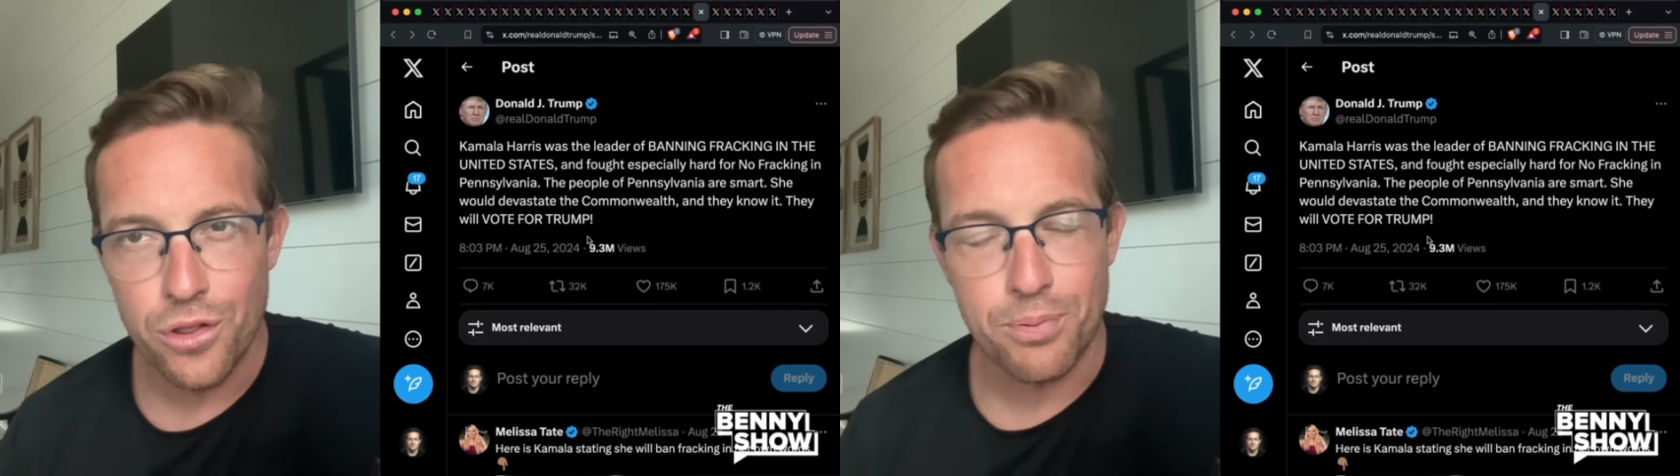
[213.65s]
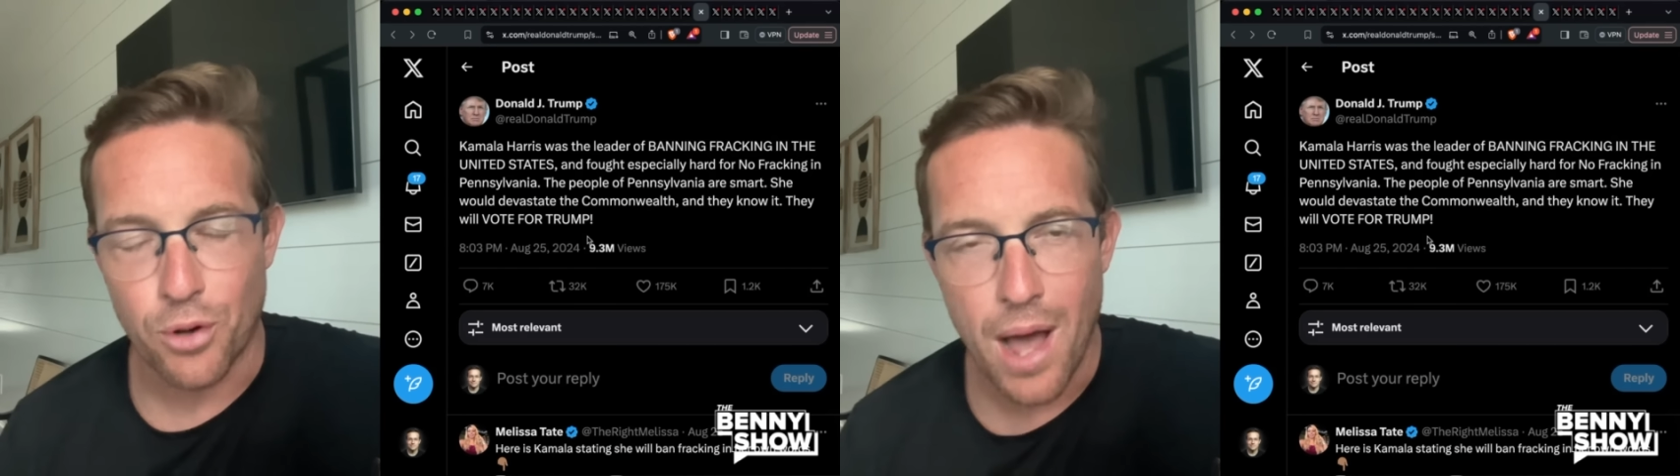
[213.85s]

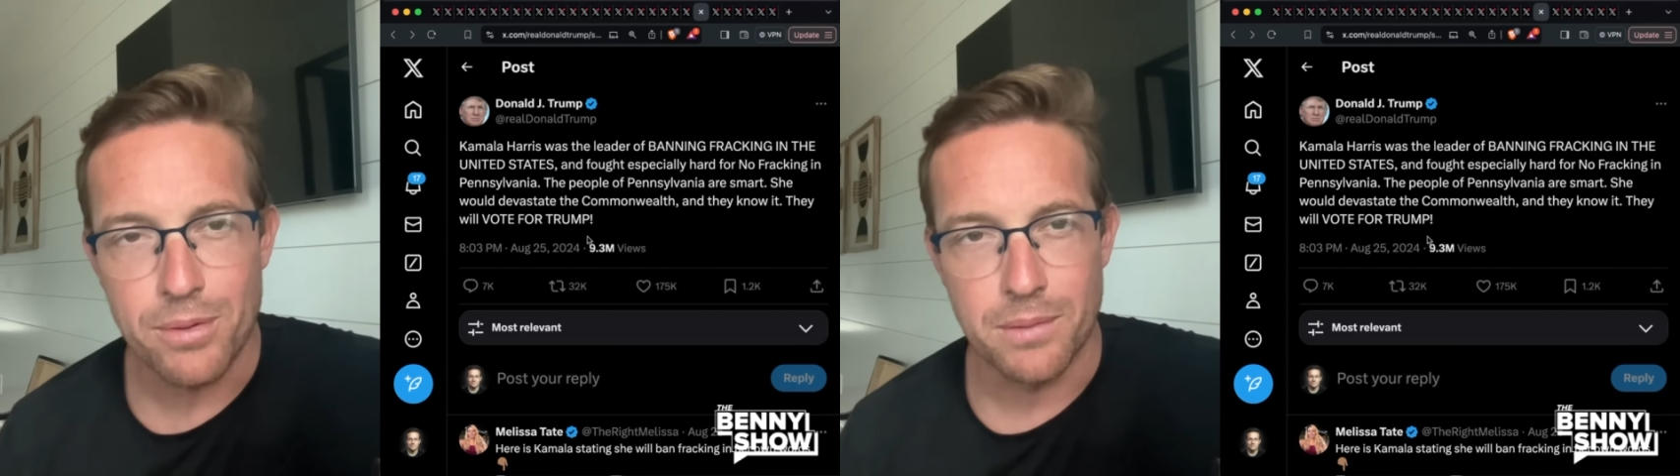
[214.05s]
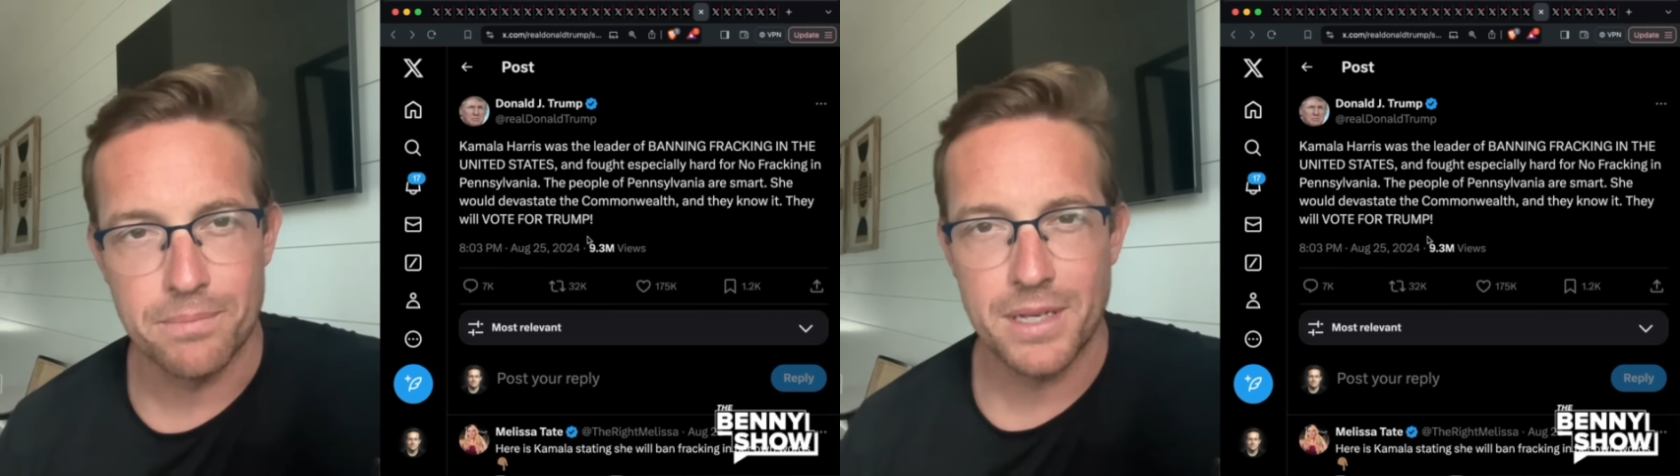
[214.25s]
the
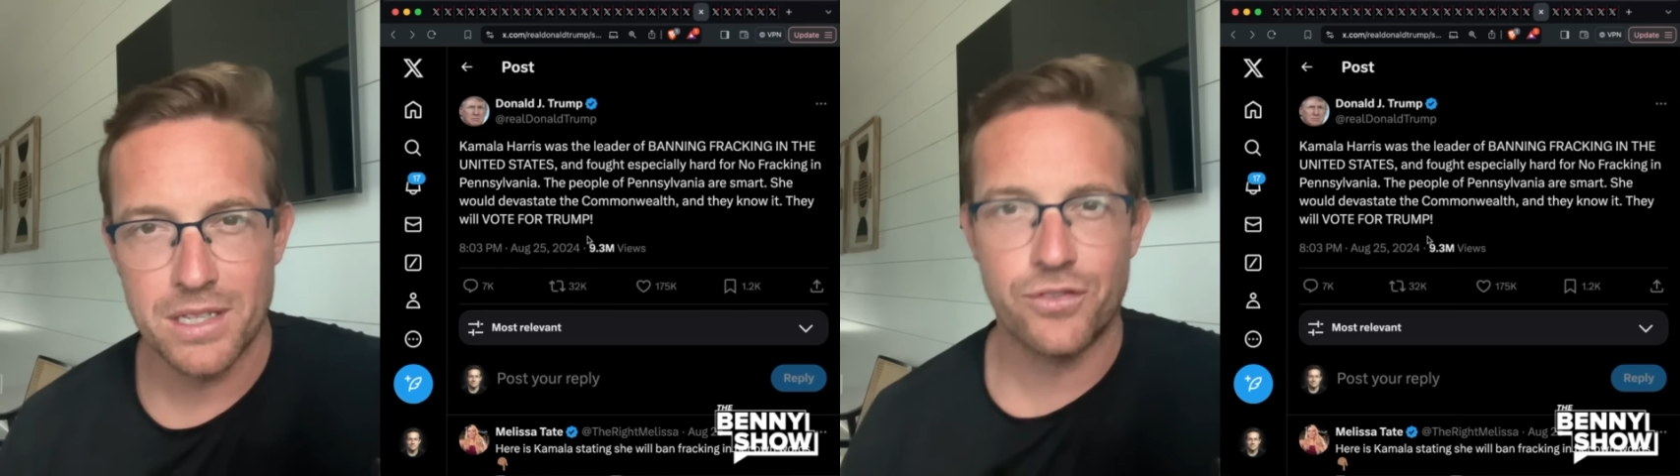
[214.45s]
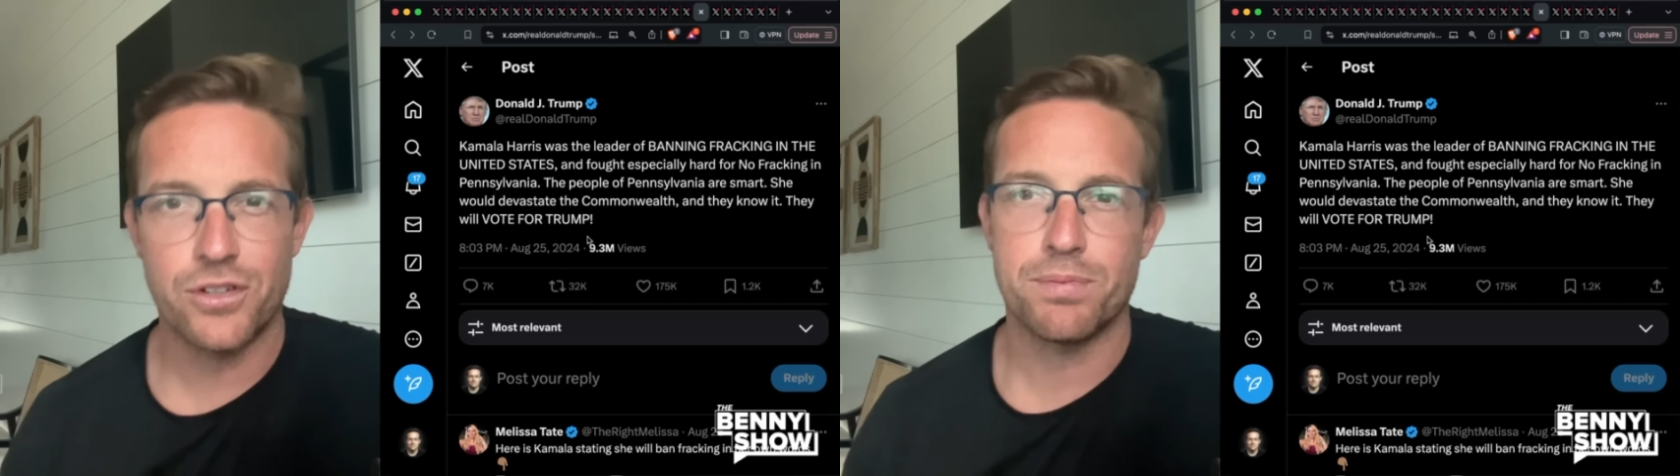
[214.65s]
problem in
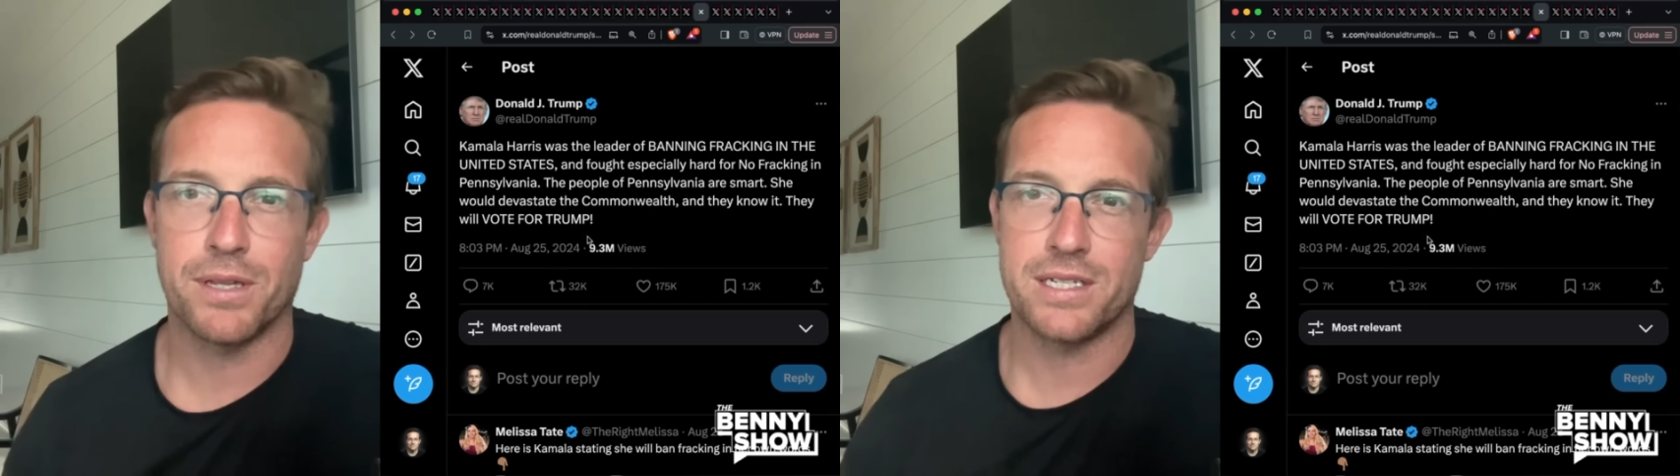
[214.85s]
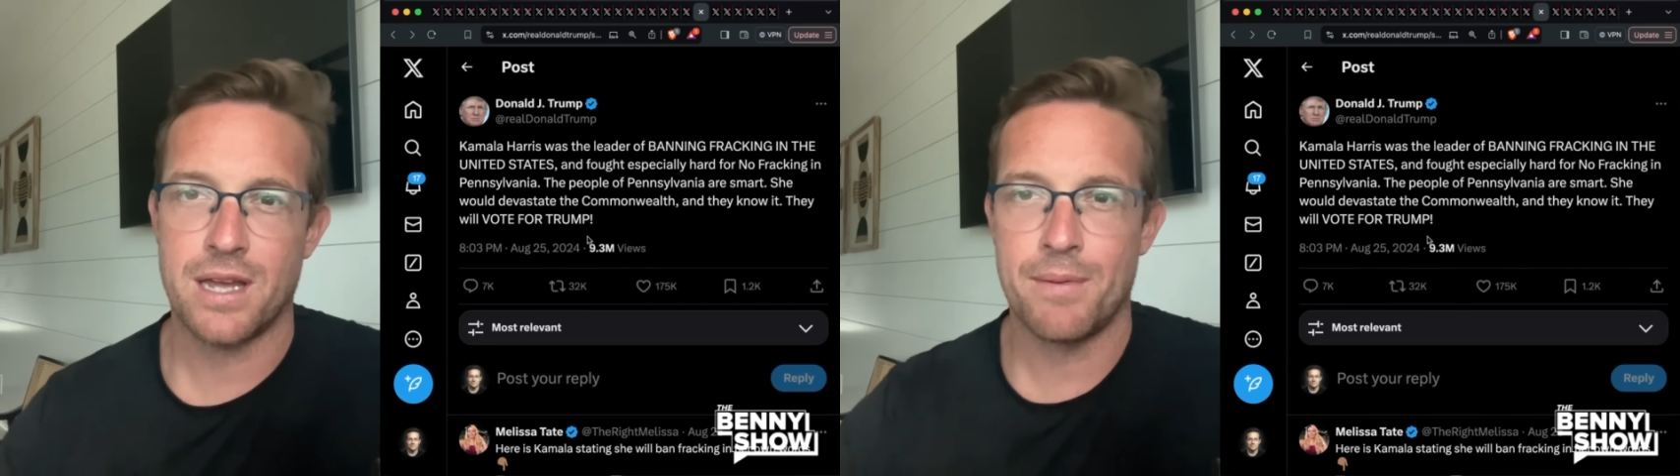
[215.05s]
the first place.